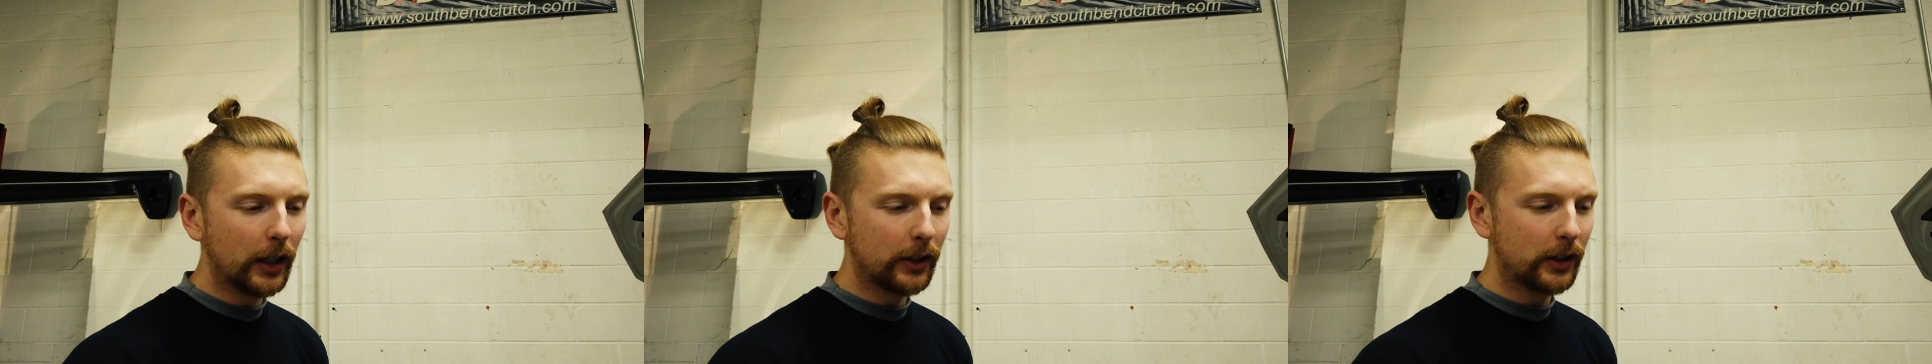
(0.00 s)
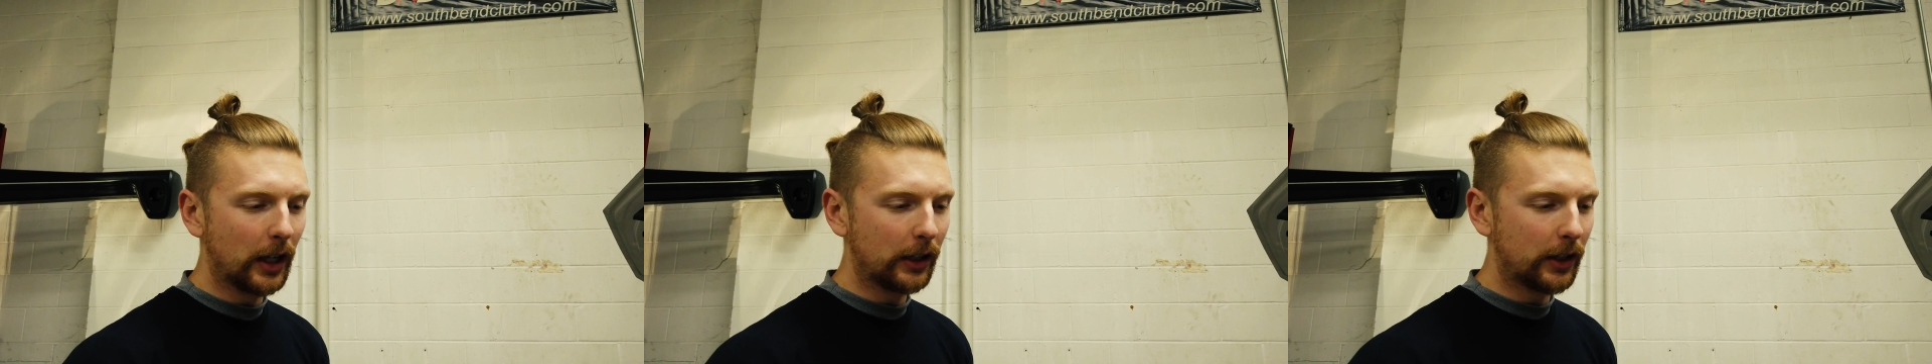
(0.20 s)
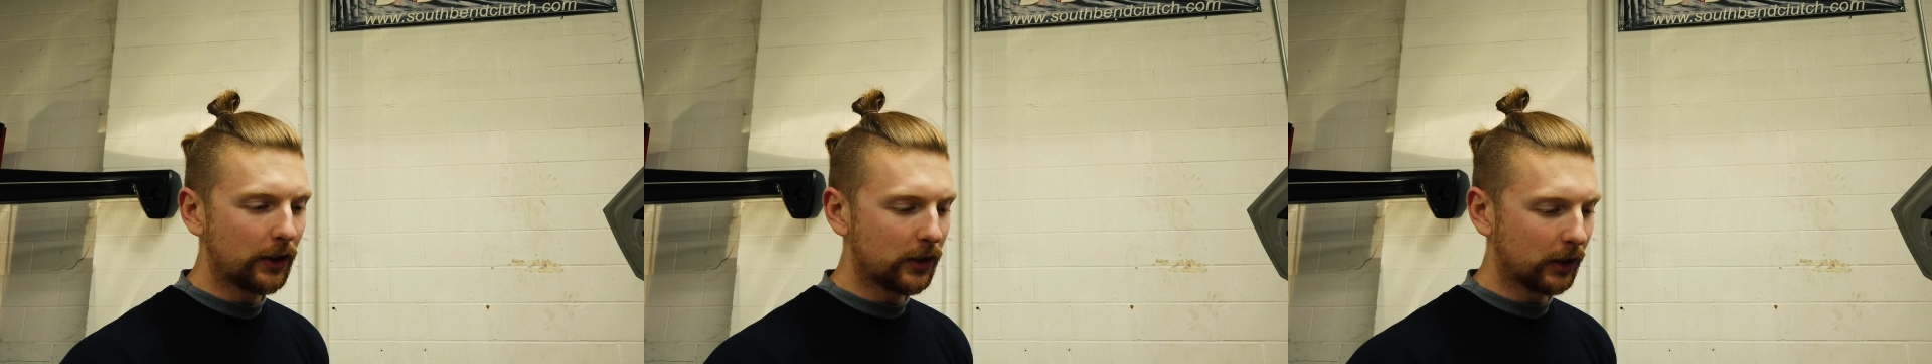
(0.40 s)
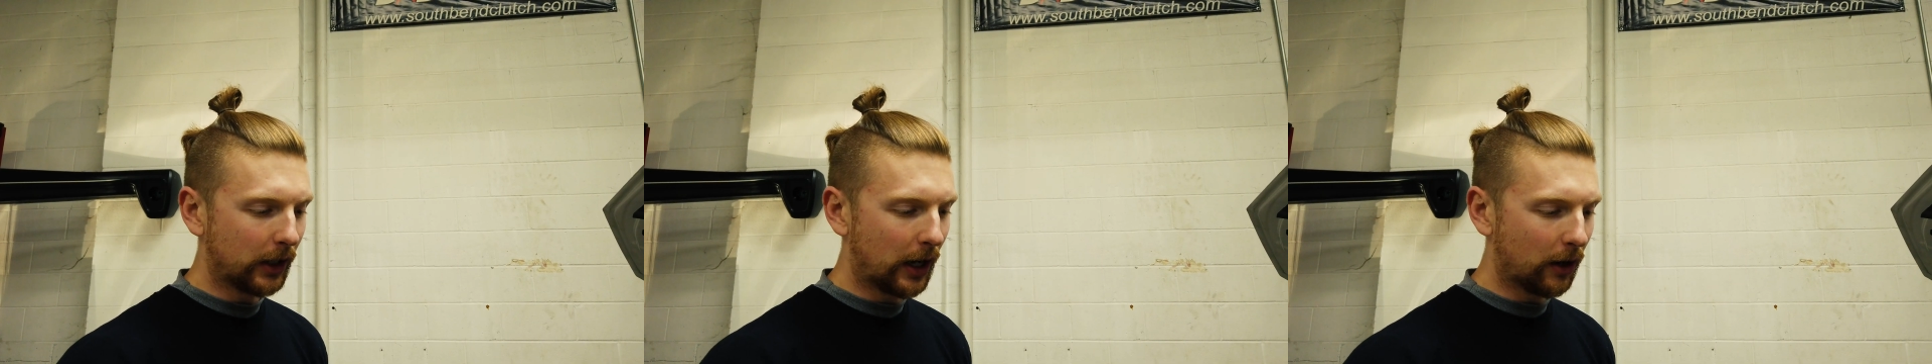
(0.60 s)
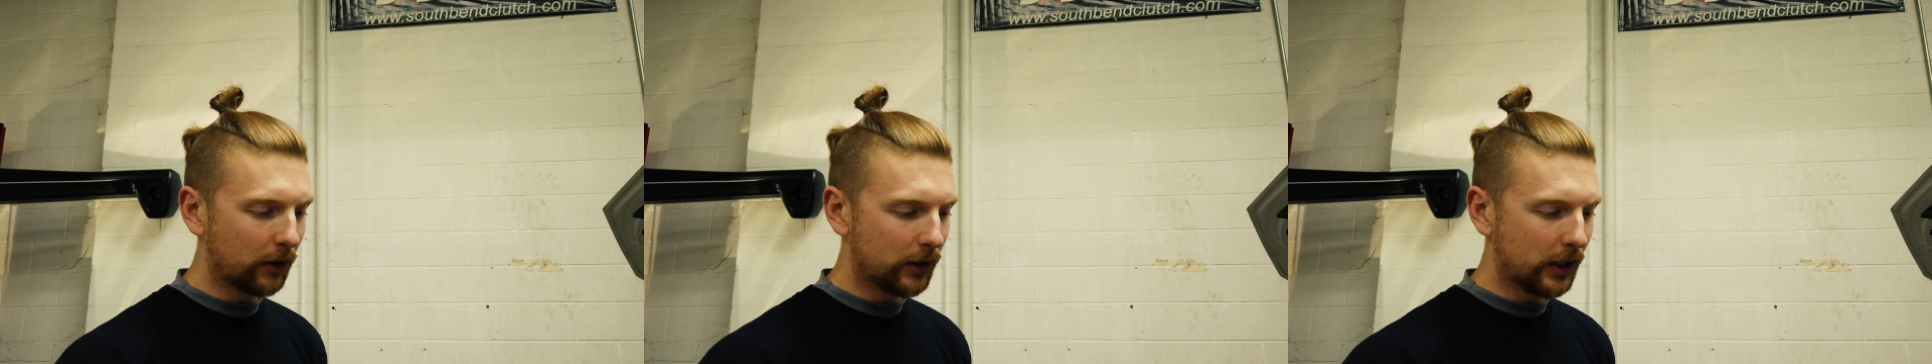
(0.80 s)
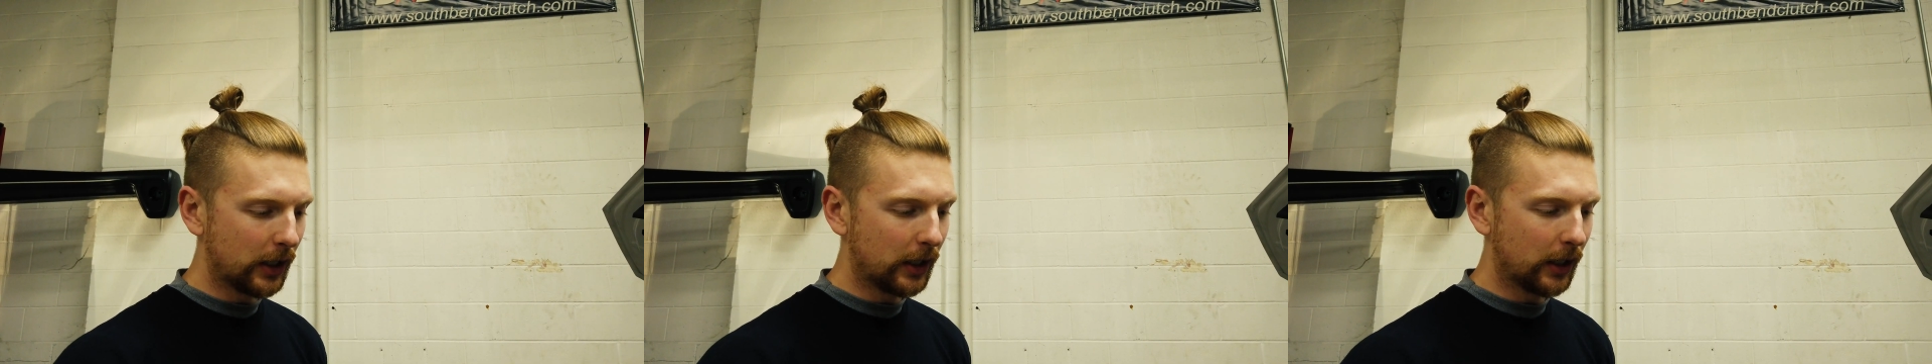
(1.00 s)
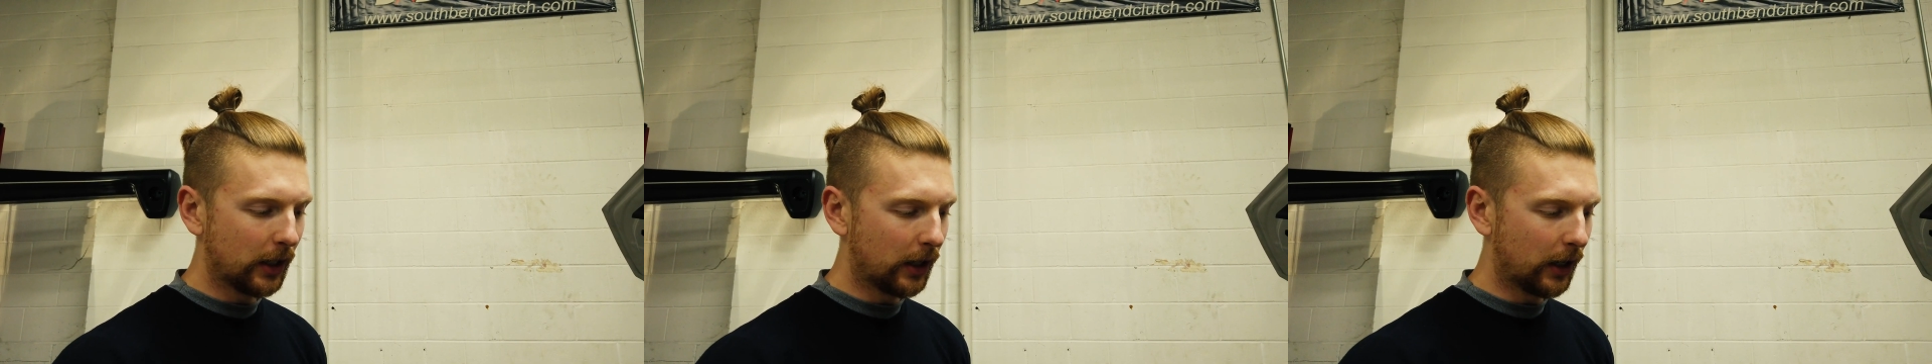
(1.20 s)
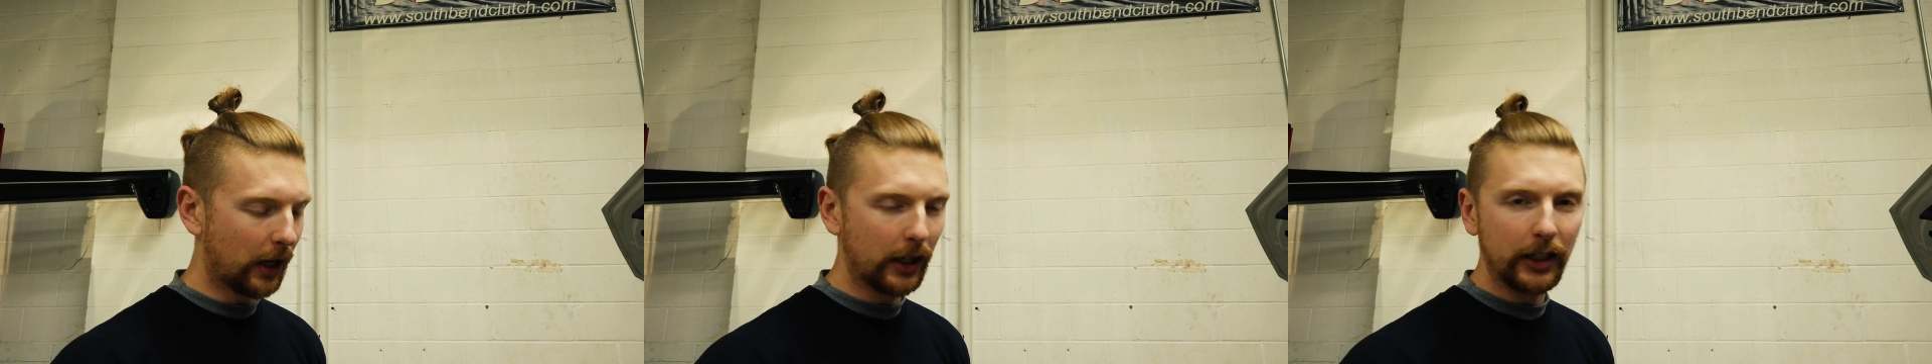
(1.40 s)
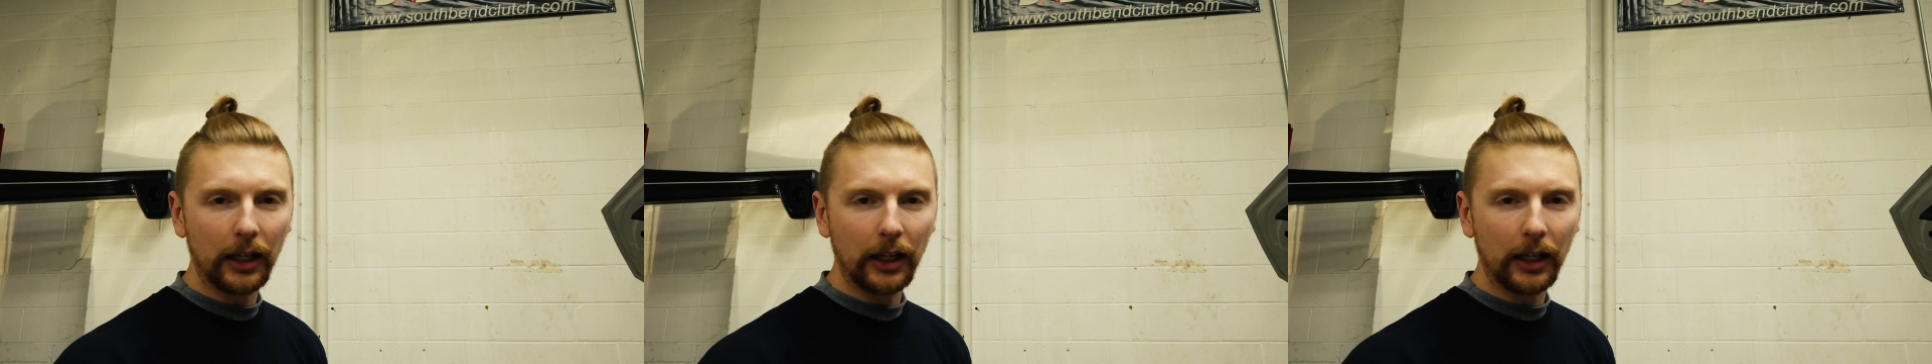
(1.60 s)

It doesn't guarantee an